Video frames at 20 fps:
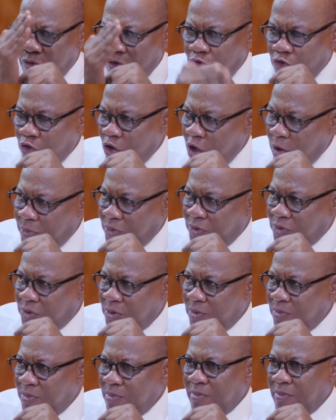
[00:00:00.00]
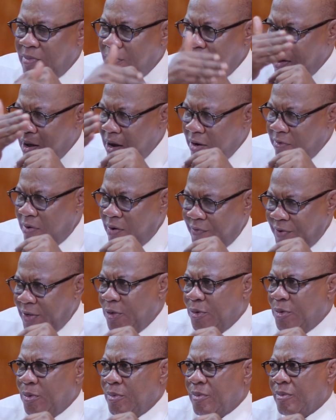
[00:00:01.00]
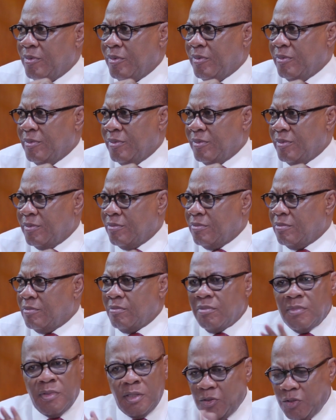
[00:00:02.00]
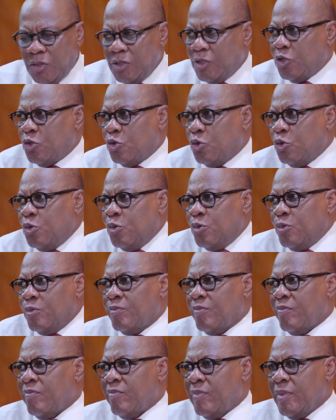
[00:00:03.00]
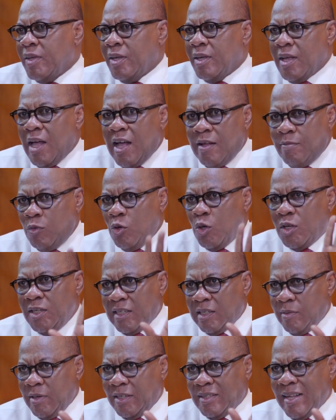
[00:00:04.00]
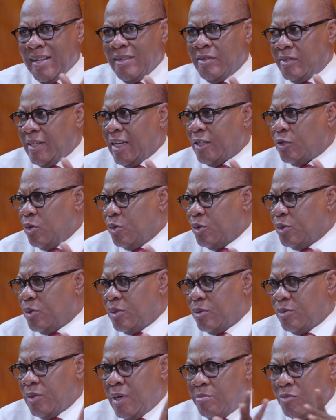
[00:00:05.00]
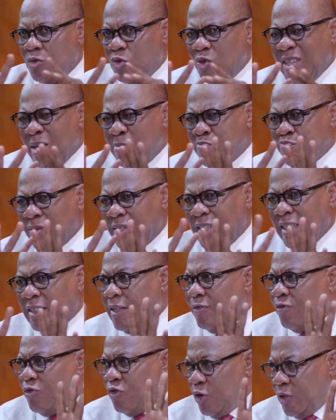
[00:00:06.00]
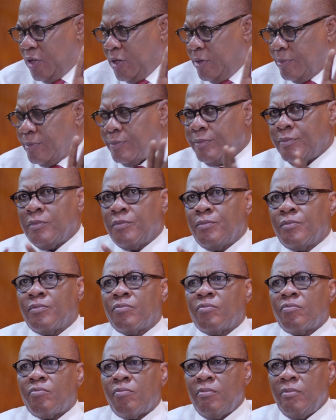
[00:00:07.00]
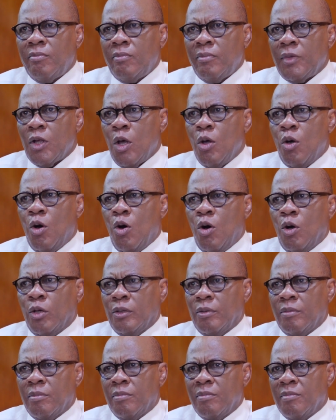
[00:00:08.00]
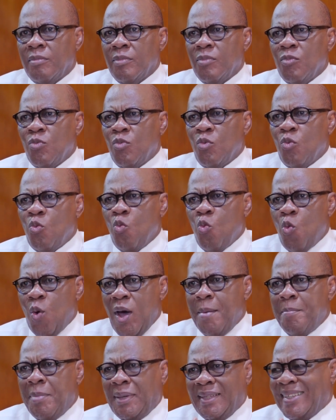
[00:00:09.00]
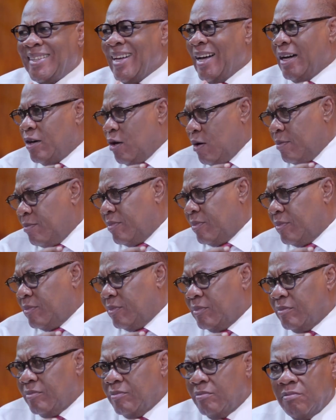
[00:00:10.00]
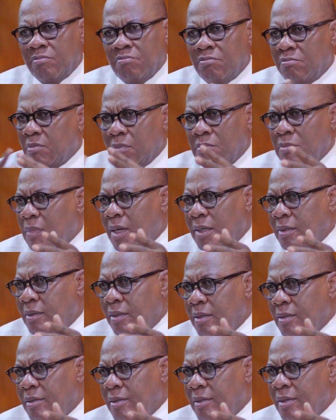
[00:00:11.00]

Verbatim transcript: jobs and revenue. Mm. It's easy to do. Mm. I'm looking at about 10 sectors. I'm doing a predictive study on where money can come. And